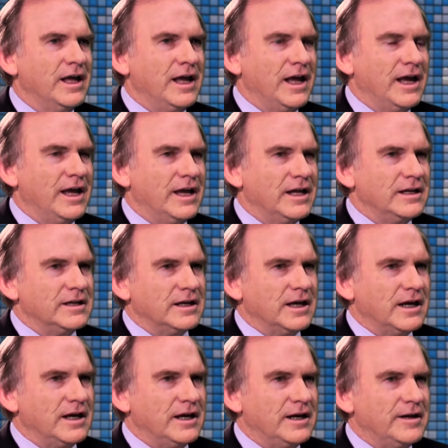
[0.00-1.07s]
And
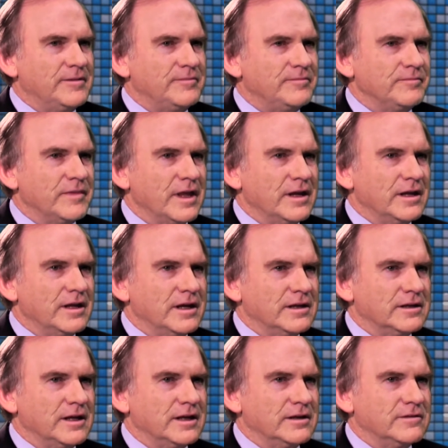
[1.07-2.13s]
um,
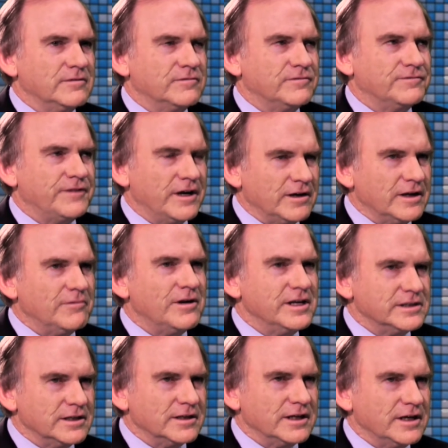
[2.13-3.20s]
fairly
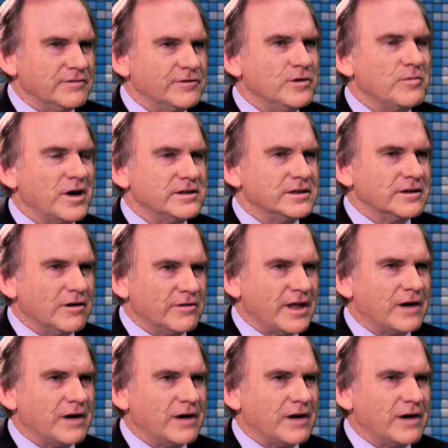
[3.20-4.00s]
recently, a few months ago, that